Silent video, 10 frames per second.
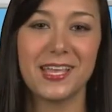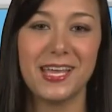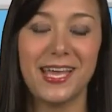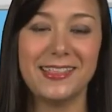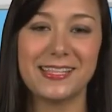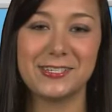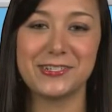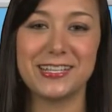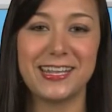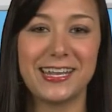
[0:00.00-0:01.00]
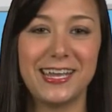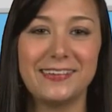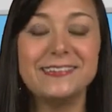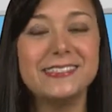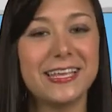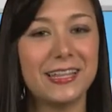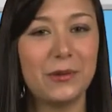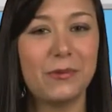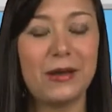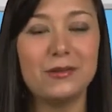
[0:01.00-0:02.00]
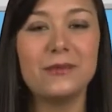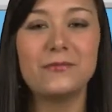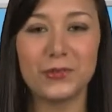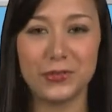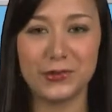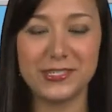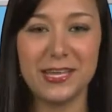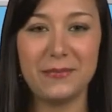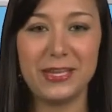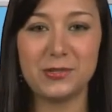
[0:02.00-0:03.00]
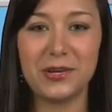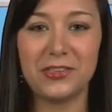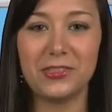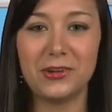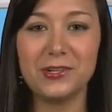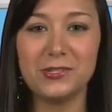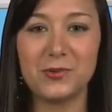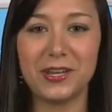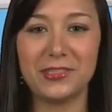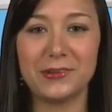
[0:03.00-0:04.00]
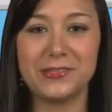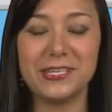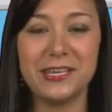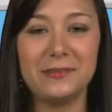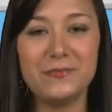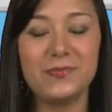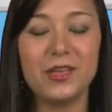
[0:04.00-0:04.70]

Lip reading: And that's your SiliconANGLE Daily Roundup for Thursday, May 23rd, 2013.